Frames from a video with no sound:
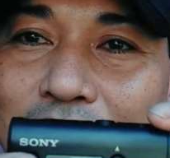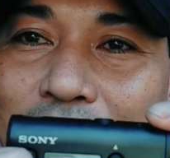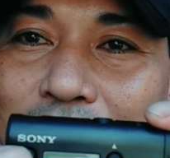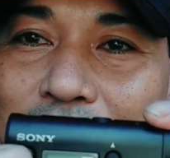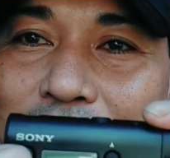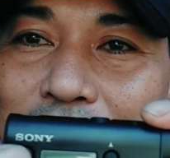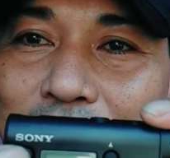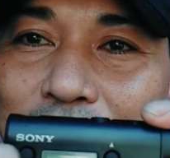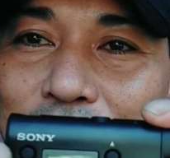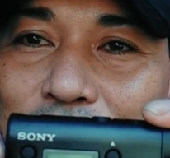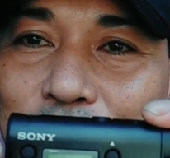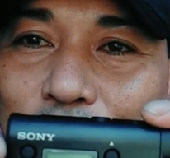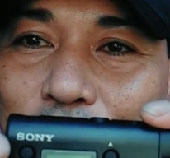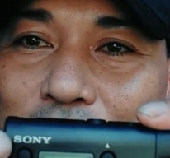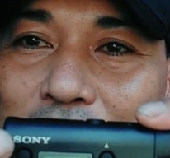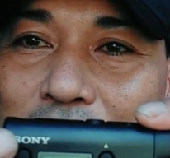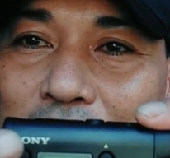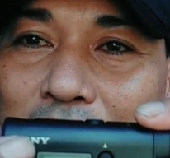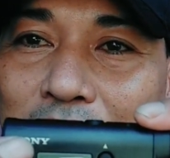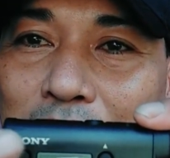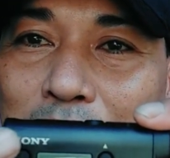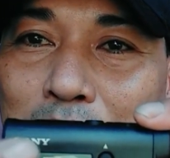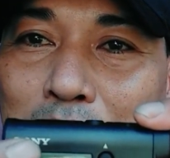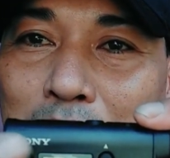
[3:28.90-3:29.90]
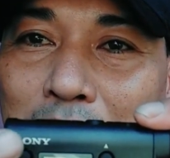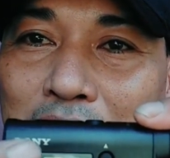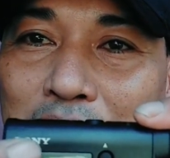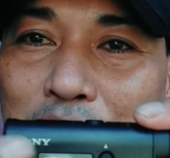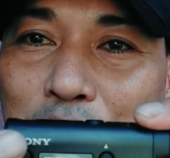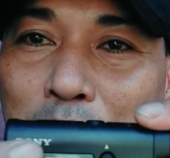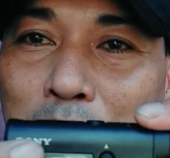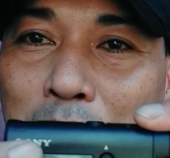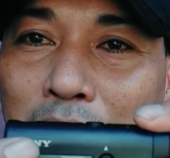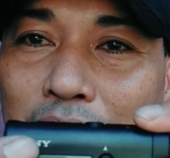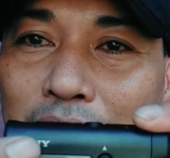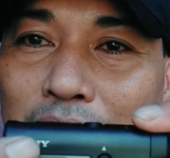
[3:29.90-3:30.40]
You've got your
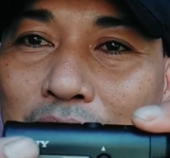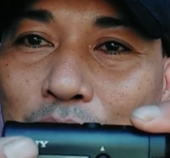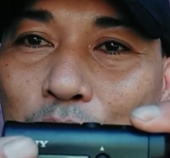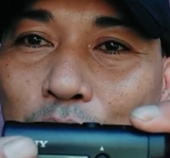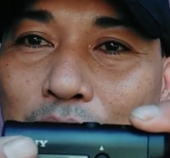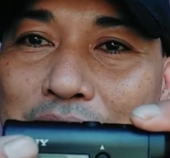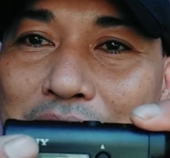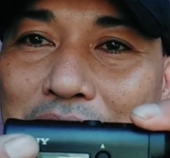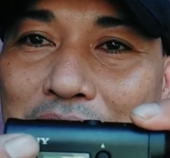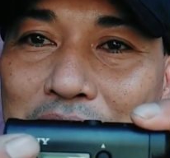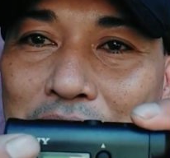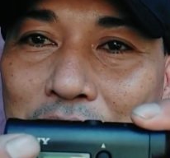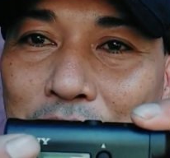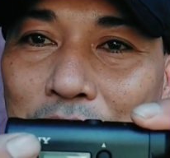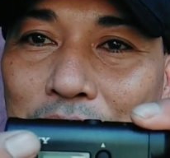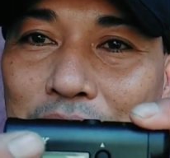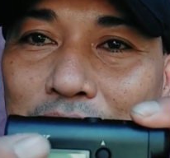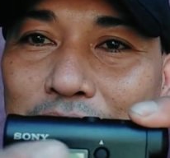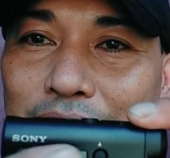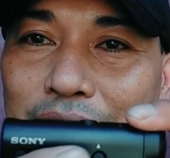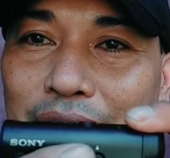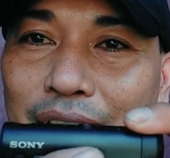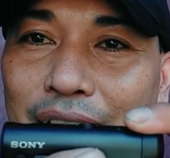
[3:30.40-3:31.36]
menu button once it's on,